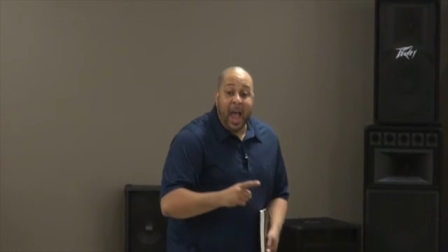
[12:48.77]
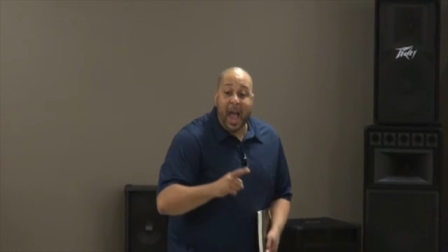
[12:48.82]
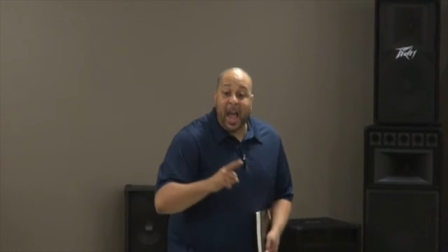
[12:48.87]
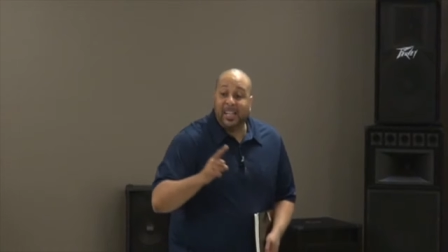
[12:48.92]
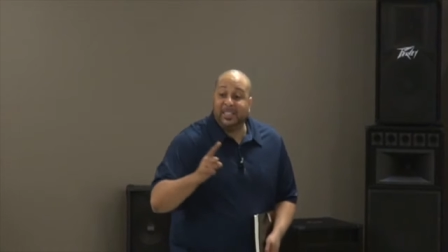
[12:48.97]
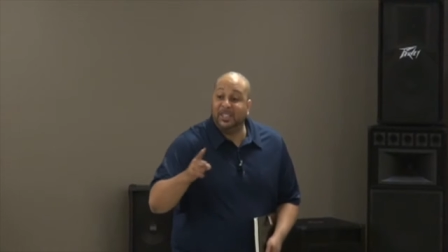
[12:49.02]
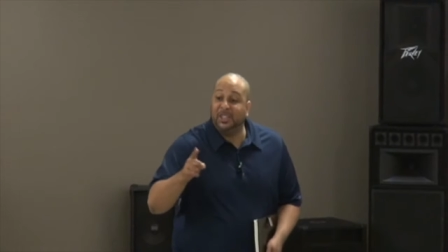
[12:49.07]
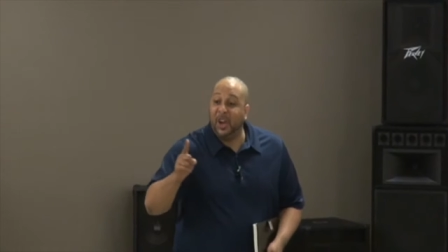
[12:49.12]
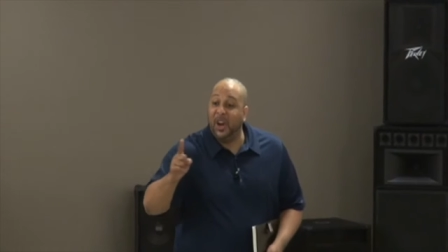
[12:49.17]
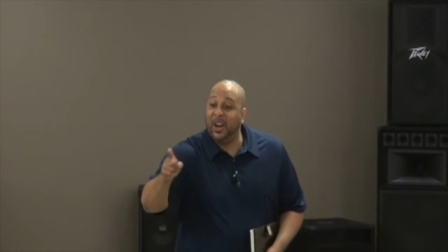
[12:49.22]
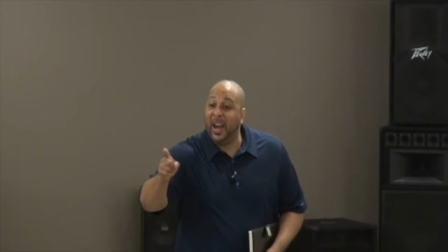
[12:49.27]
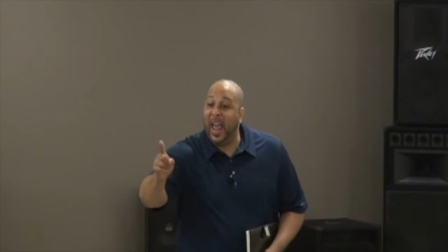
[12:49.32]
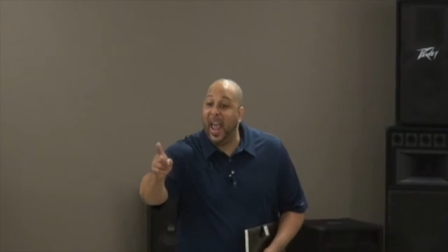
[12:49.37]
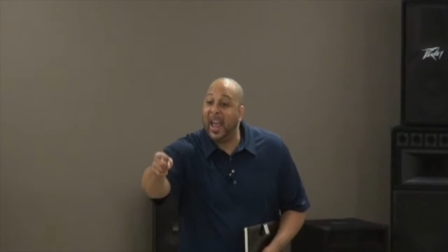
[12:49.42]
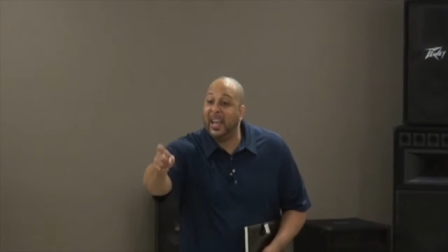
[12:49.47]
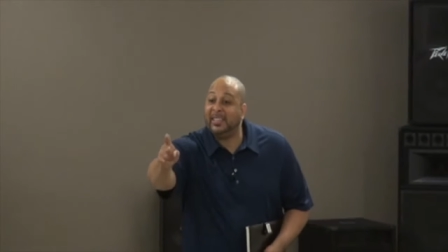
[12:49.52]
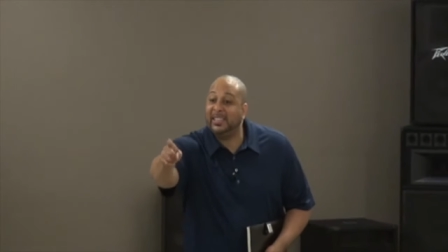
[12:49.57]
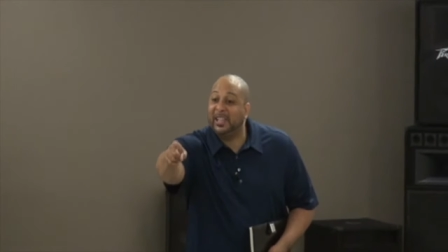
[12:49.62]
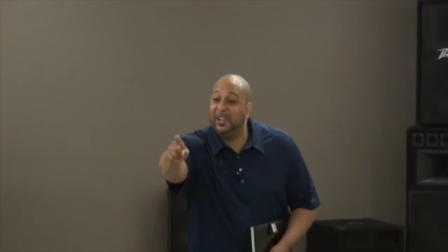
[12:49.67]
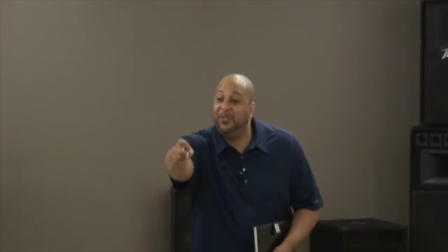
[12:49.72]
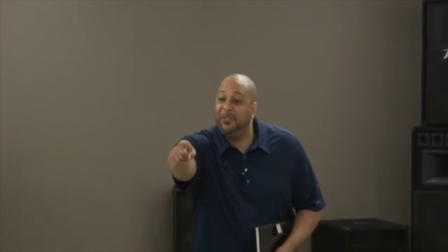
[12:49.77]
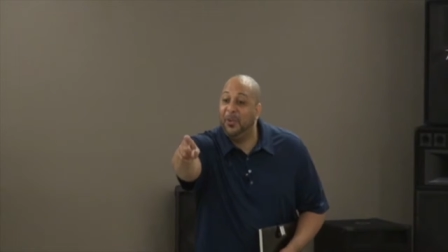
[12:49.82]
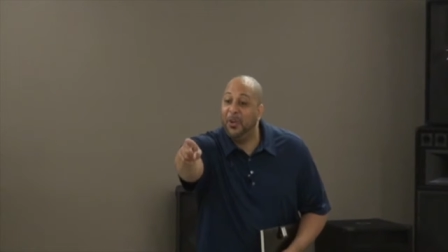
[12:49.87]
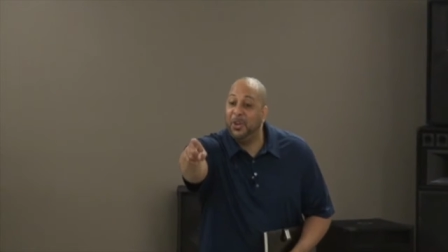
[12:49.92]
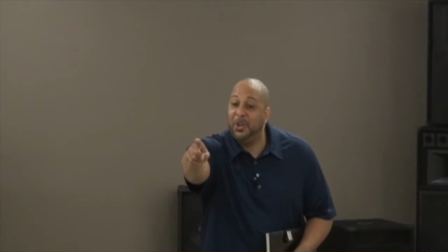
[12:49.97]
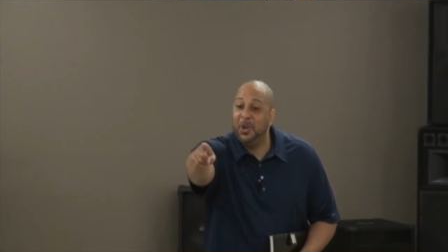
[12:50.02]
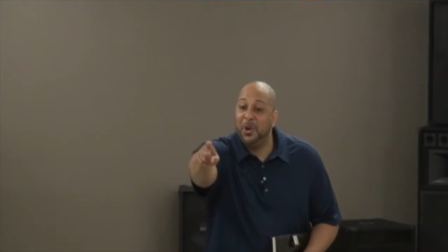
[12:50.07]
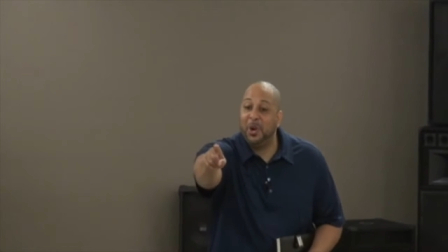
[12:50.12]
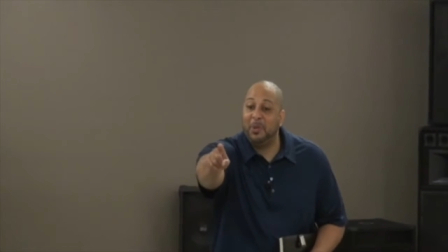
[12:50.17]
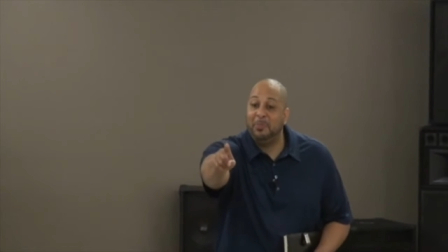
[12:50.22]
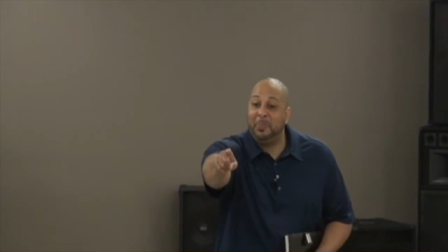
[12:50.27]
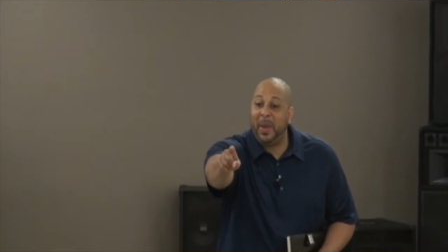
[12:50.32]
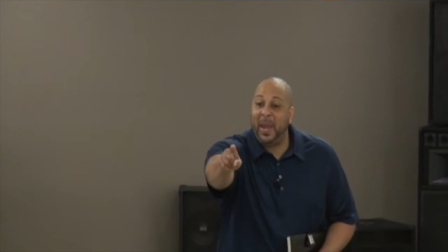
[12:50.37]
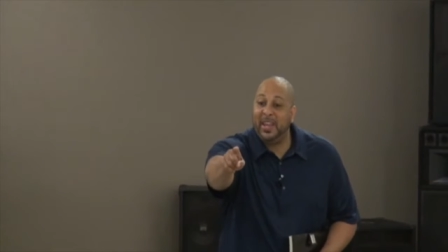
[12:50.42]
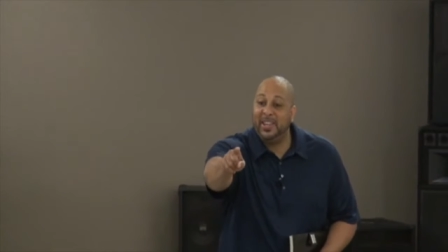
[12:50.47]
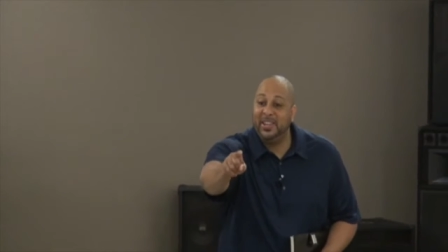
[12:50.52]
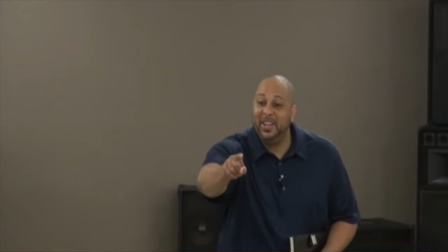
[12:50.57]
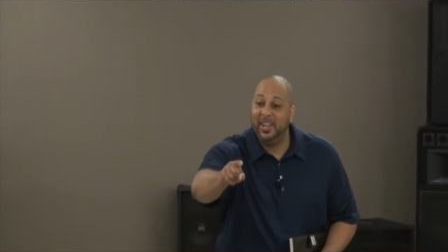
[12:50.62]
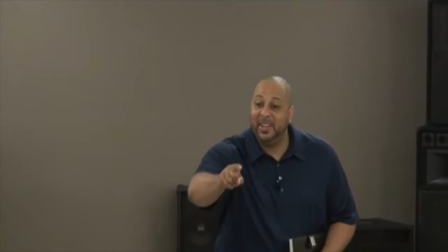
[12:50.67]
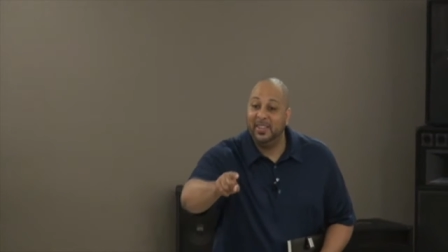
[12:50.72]
I start asking for your
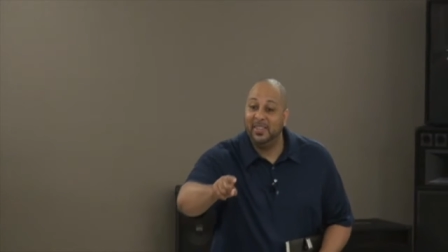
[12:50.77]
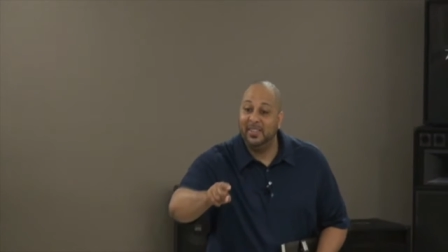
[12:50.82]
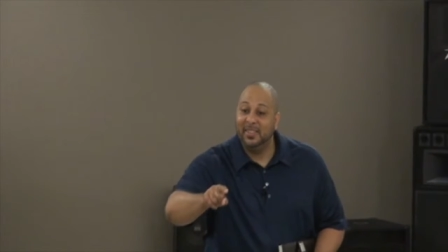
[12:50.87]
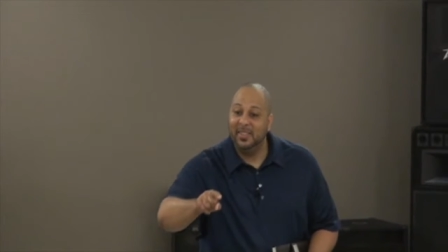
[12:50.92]
opinion.